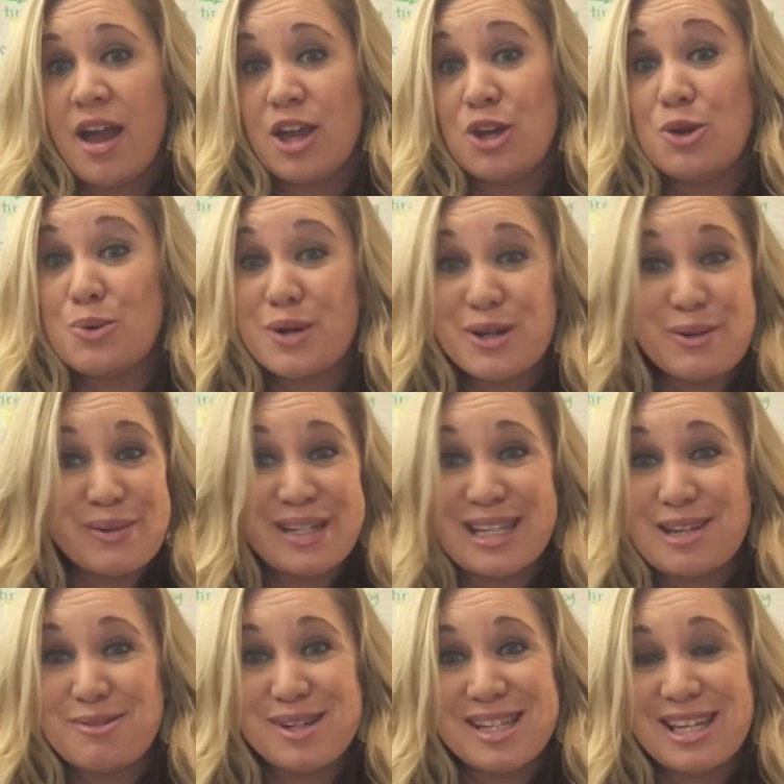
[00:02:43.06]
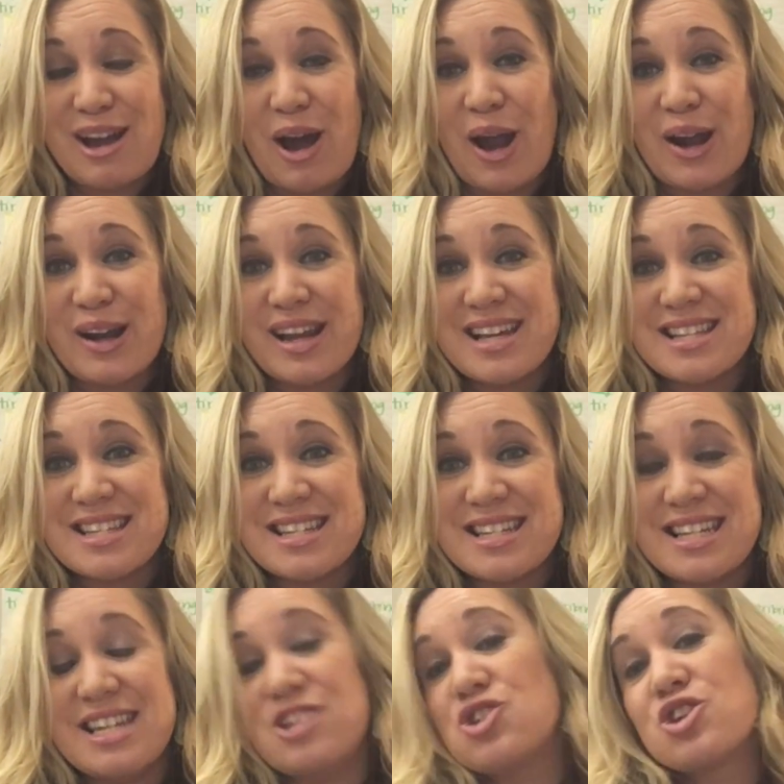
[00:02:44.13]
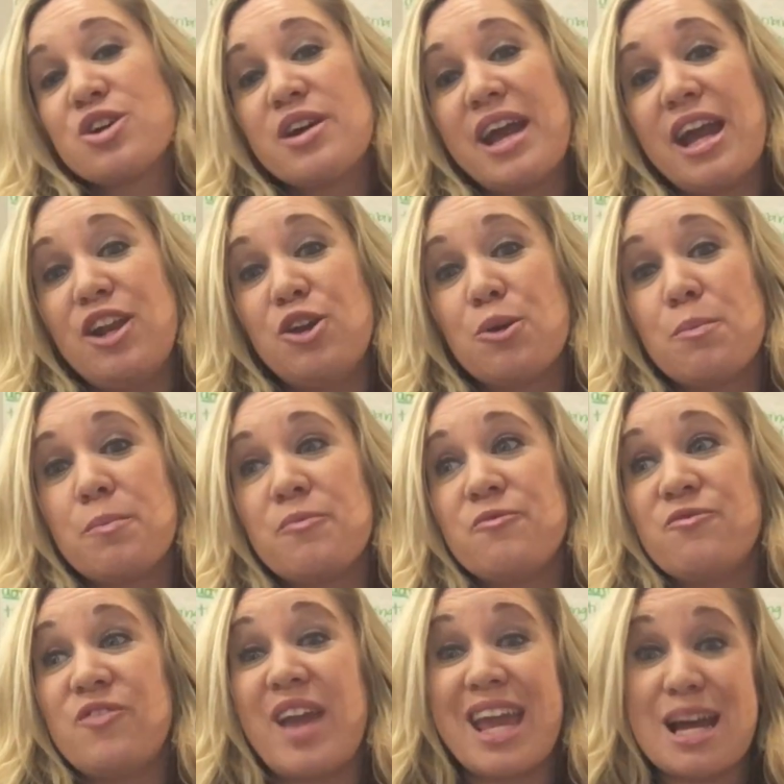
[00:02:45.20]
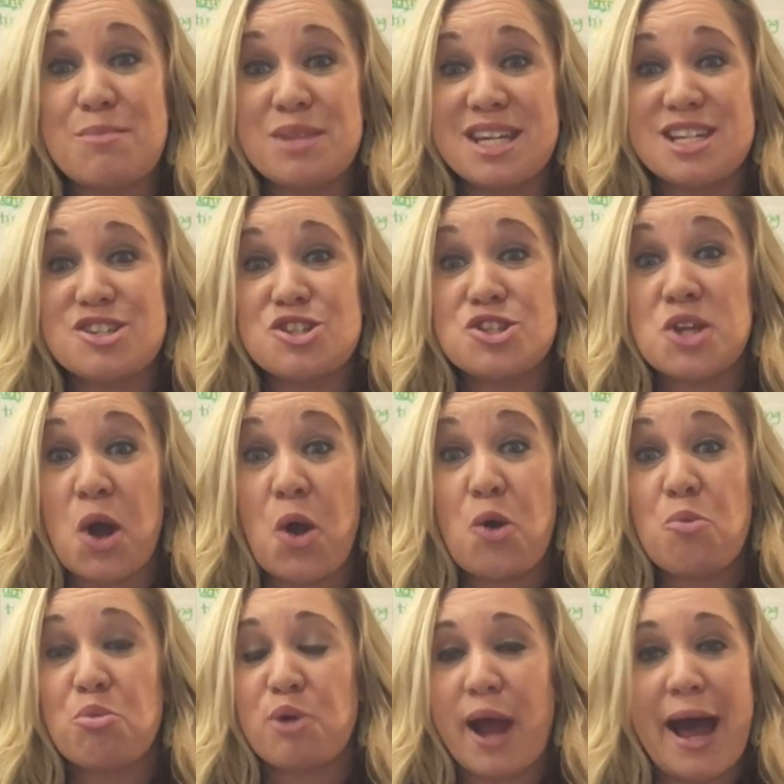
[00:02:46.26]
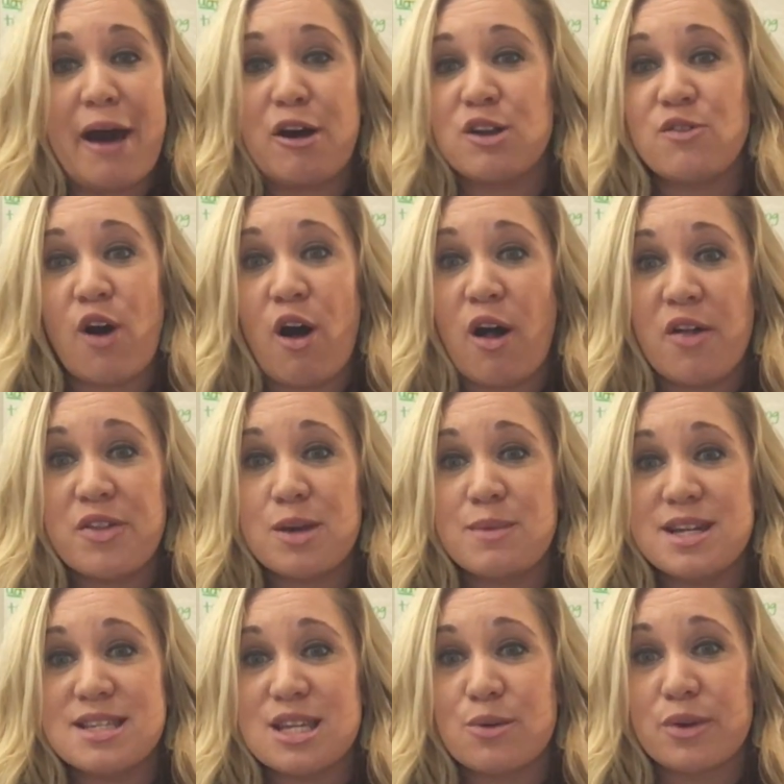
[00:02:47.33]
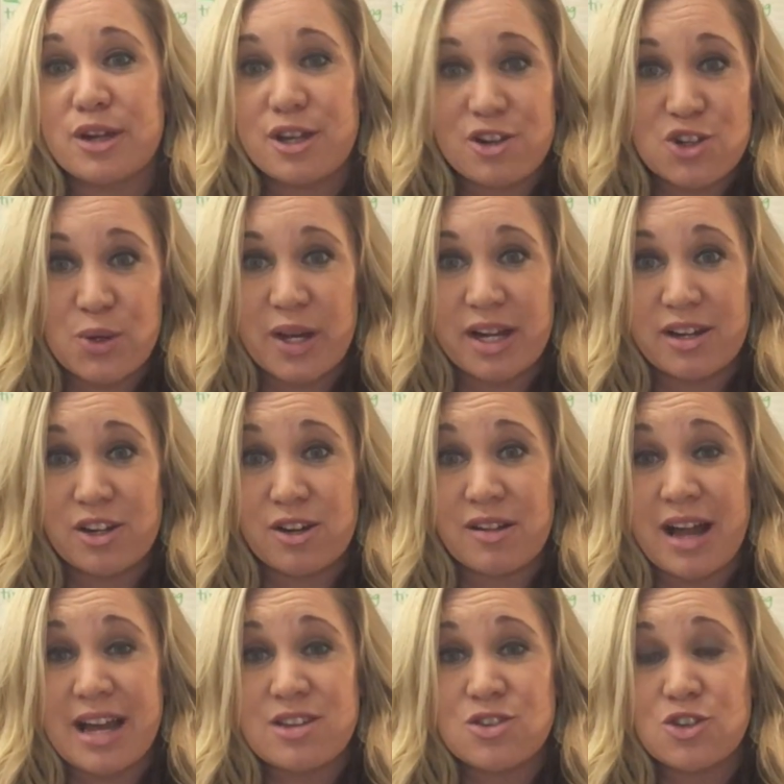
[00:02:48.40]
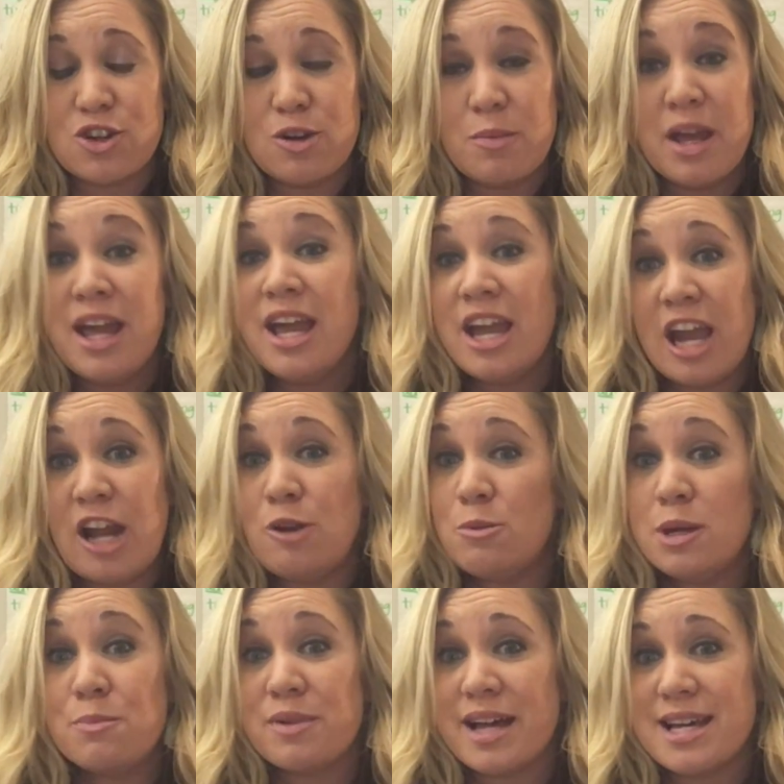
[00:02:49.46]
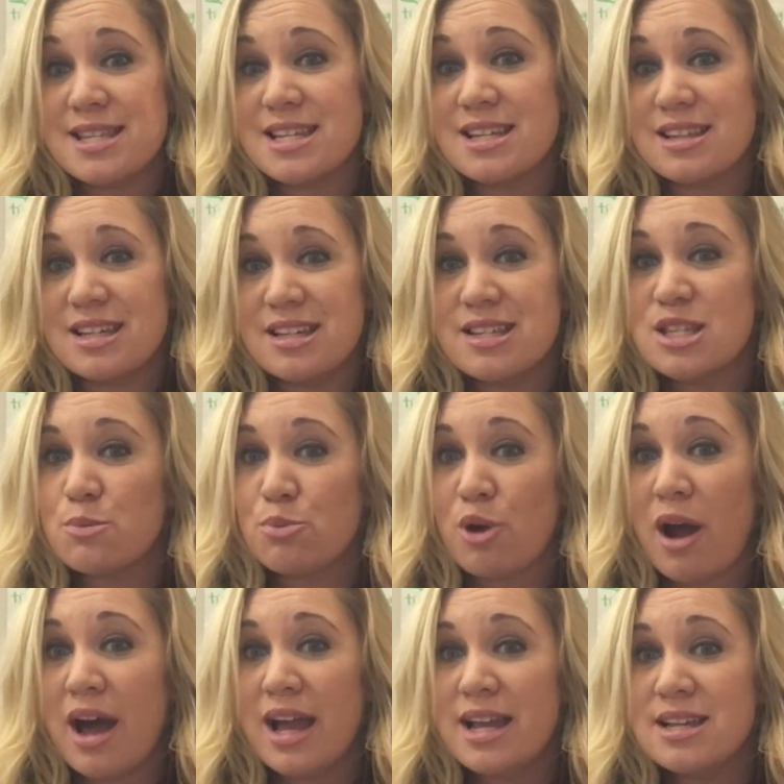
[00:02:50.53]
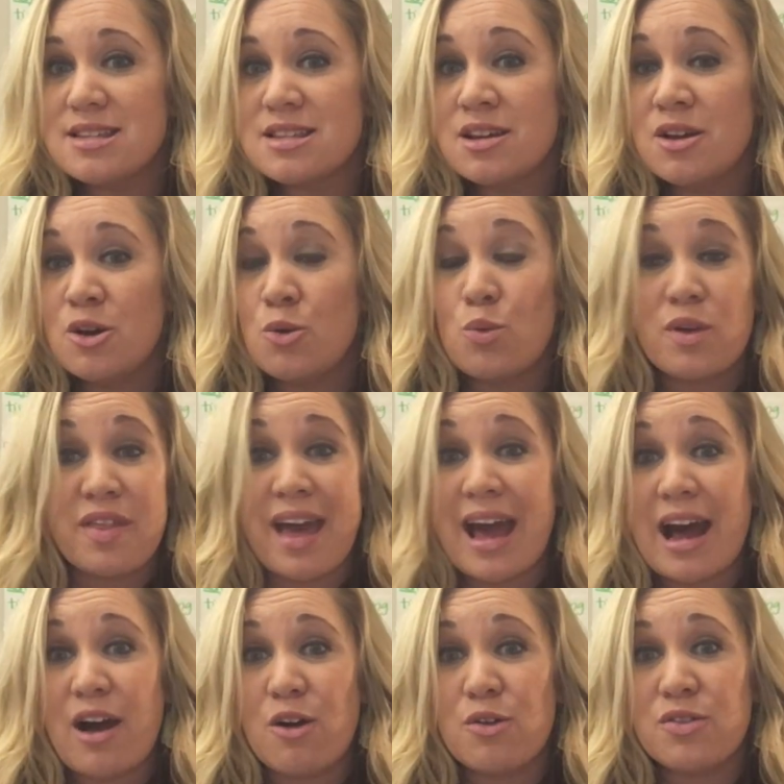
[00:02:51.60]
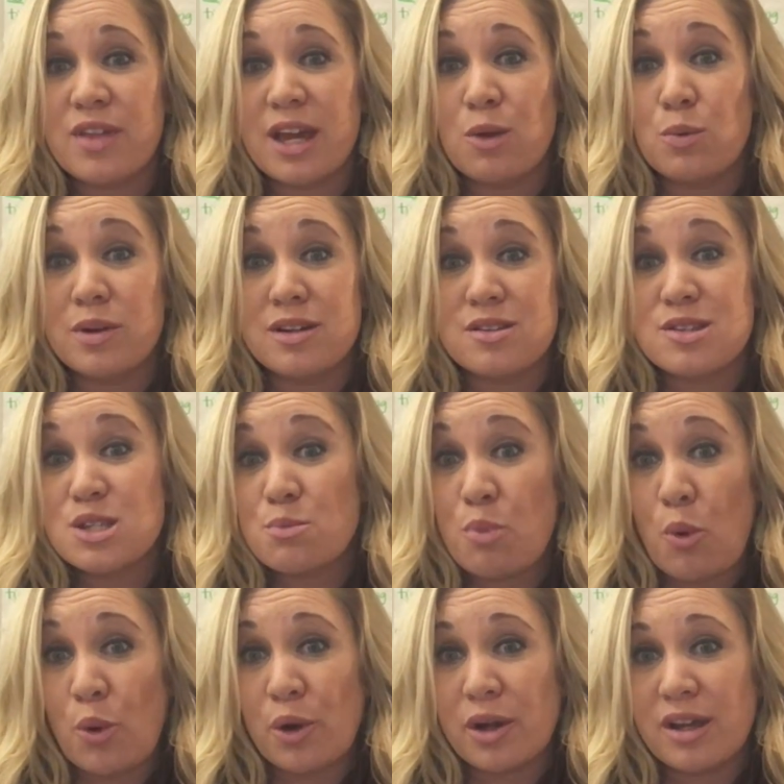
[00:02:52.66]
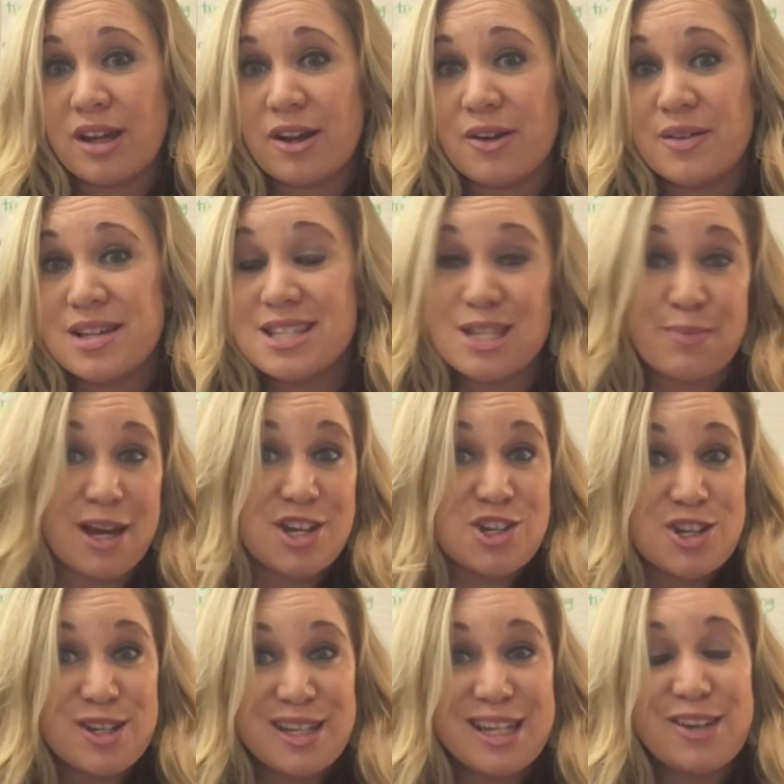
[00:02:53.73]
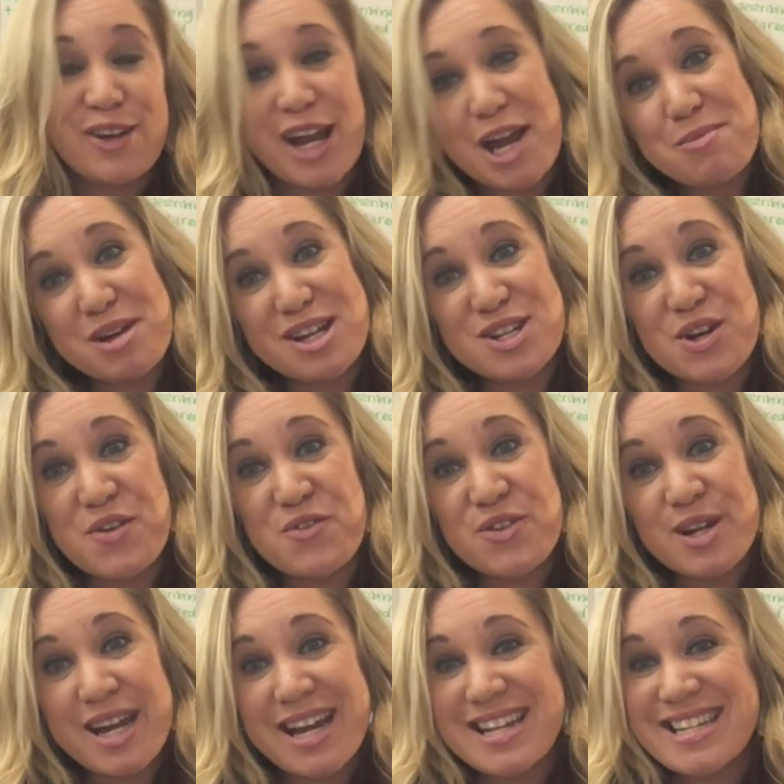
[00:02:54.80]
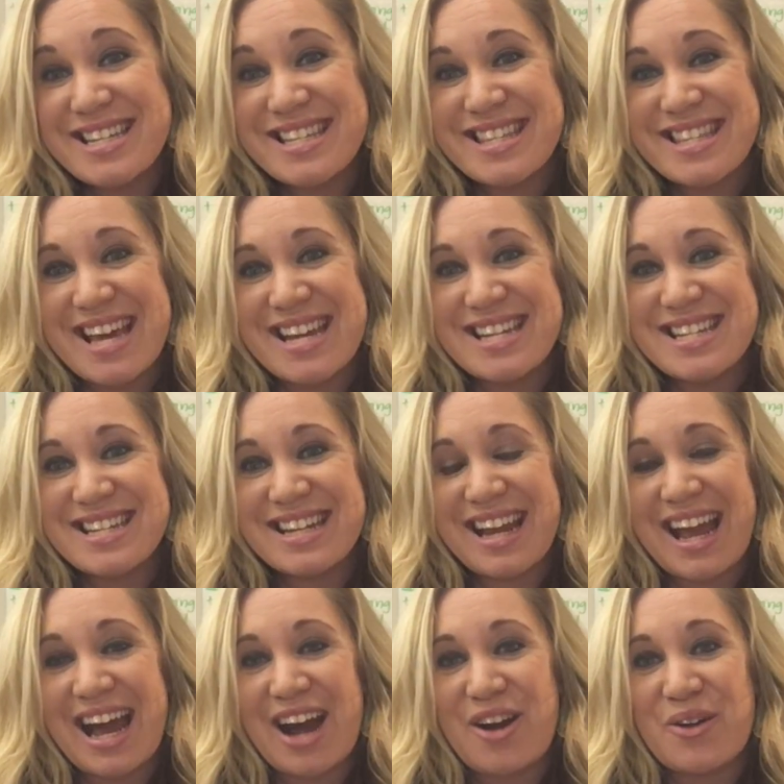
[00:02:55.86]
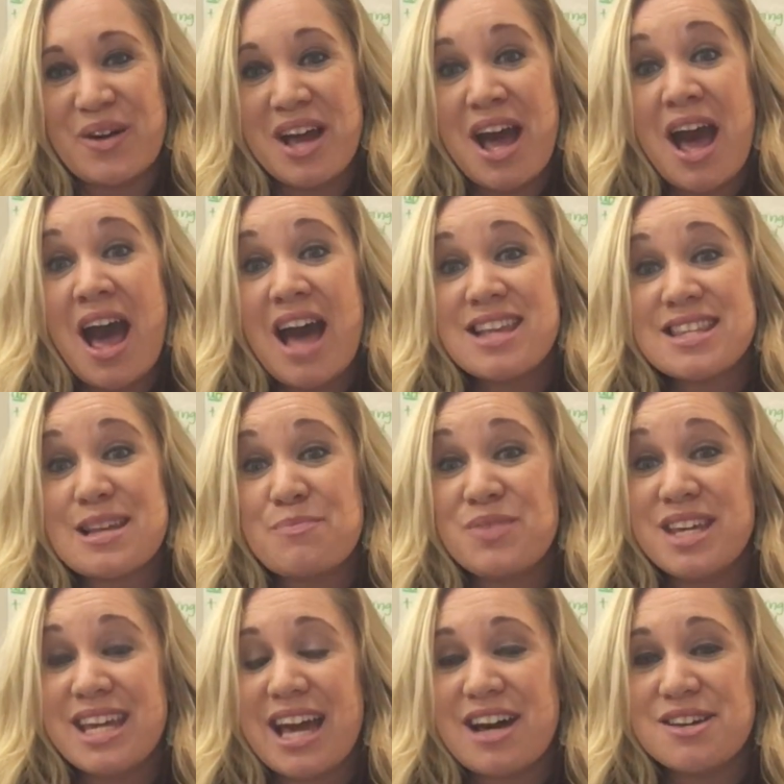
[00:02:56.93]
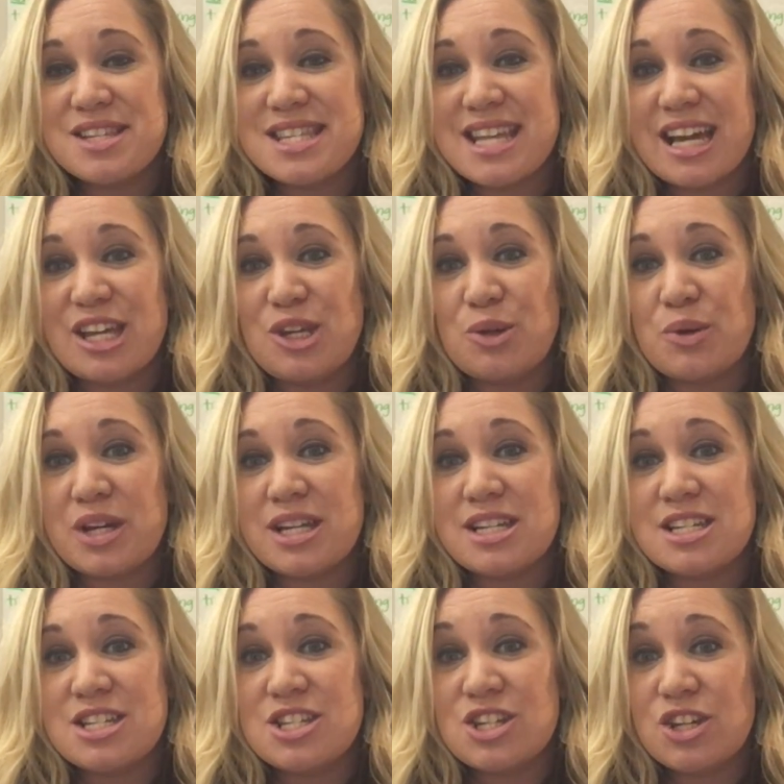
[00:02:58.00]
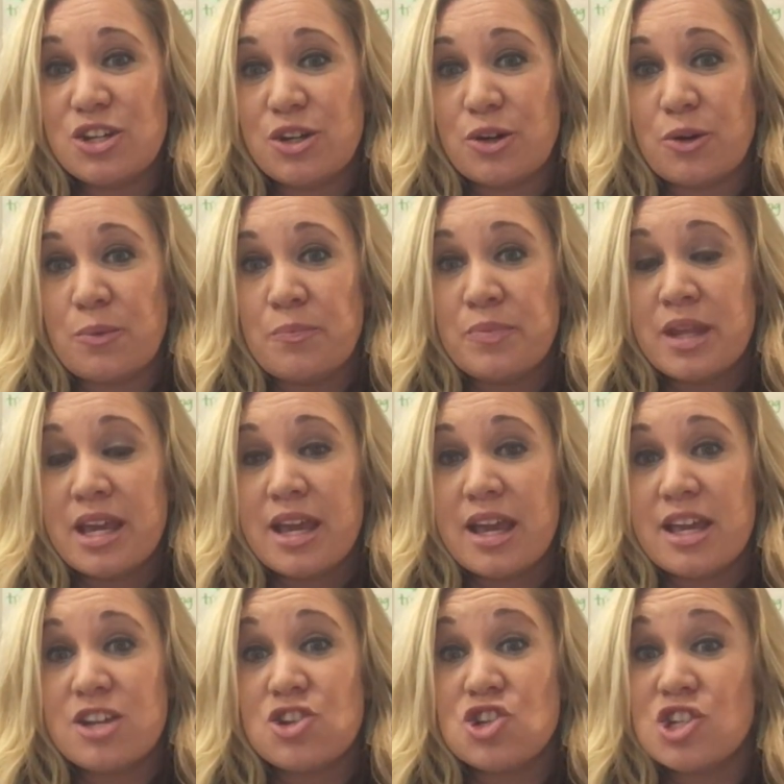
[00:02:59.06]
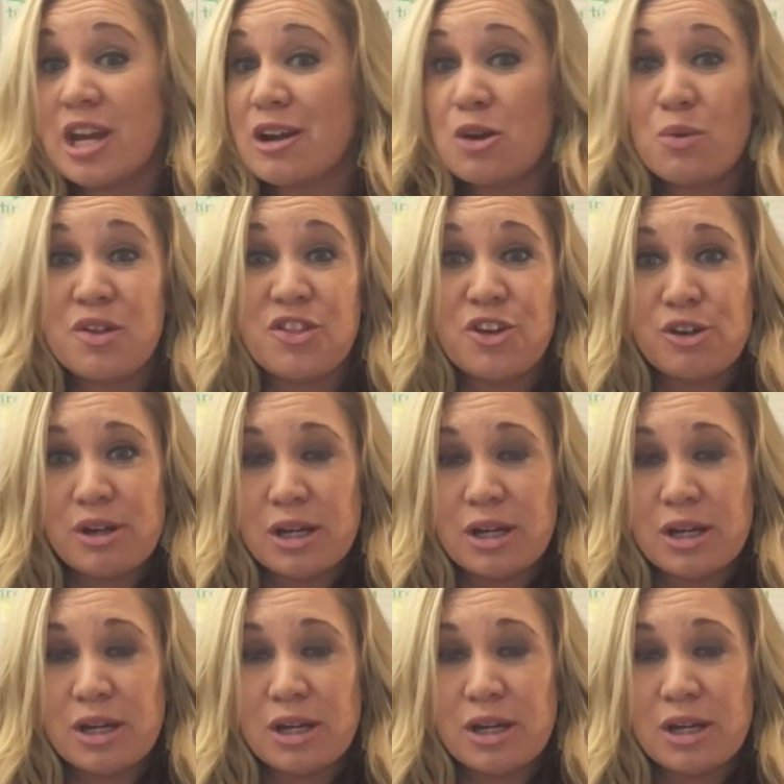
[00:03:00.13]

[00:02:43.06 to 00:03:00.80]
You work really hard as a teacher, and your family is so proud of all the amazing work you're doing in your classroom, and you'll be pleasantly surprised with how they will support you, especially Grandma. Don't forget to send it out. Something else that you can do is share it with your